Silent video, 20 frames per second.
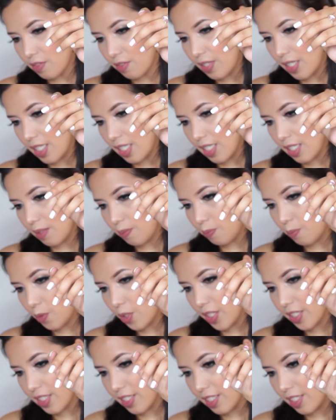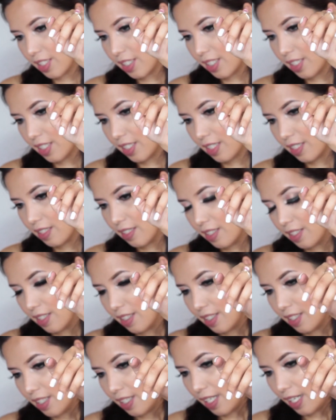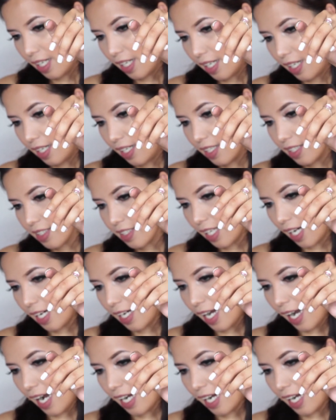really pretty. And I